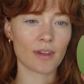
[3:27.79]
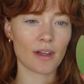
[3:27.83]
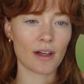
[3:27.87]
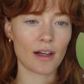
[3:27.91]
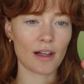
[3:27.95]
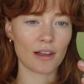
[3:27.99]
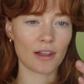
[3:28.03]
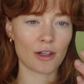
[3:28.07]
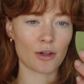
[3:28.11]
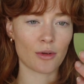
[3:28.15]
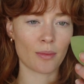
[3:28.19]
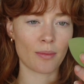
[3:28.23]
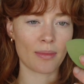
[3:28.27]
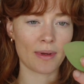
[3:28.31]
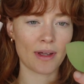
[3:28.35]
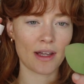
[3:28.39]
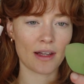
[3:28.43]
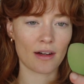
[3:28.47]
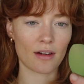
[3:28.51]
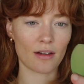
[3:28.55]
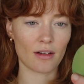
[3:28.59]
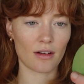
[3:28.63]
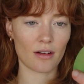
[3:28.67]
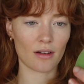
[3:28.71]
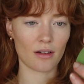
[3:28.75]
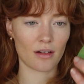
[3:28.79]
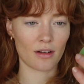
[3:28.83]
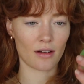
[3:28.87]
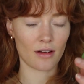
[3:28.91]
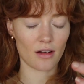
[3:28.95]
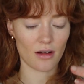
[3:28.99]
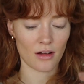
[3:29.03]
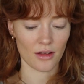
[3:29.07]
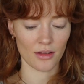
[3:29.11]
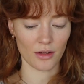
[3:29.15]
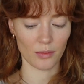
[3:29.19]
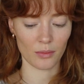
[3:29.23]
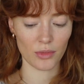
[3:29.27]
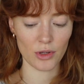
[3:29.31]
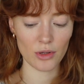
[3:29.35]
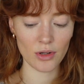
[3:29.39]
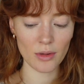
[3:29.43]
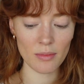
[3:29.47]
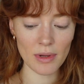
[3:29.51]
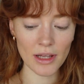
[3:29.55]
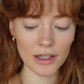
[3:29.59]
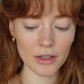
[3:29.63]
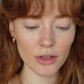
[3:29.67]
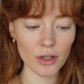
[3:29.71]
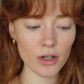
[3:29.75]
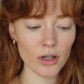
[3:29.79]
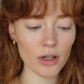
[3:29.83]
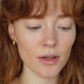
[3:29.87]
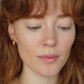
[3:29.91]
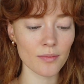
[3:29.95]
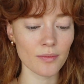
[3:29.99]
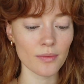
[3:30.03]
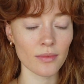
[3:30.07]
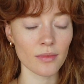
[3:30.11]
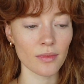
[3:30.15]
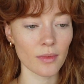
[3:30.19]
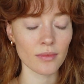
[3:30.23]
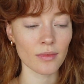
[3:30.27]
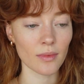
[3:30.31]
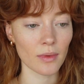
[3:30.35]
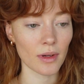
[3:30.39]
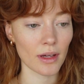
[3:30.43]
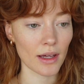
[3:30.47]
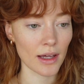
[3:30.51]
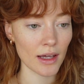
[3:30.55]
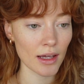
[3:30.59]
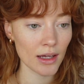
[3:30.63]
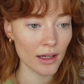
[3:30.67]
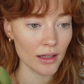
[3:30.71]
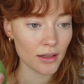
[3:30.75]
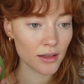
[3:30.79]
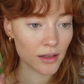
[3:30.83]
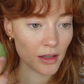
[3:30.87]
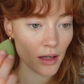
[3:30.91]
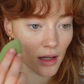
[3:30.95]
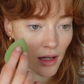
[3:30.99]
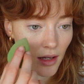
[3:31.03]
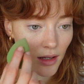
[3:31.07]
a little bit on the beauty blender and